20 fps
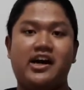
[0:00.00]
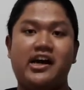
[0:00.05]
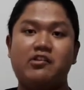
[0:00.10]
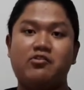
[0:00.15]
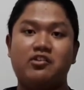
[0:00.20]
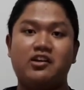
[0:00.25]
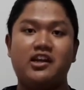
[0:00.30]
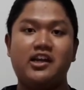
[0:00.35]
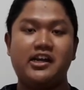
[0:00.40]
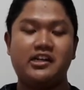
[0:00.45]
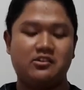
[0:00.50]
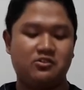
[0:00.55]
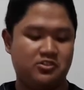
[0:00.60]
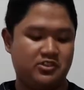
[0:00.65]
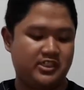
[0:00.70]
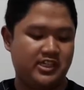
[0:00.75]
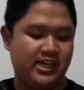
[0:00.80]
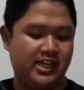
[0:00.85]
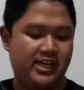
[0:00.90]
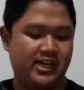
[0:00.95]
I would like to
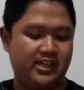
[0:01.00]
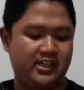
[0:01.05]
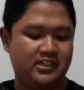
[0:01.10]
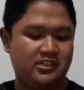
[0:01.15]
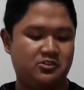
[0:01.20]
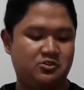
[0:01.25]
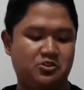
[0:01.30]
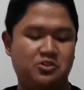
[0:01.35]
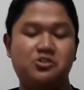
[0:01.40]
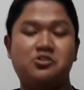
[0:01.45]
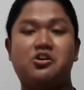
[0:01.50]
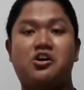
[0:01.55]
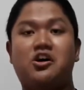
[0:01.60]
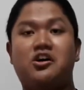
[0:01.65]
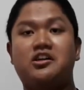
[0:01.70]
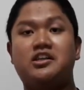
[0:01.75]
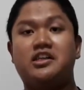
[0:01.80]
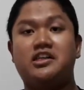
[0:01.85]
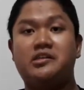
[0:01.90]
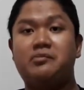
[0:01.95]
share to you all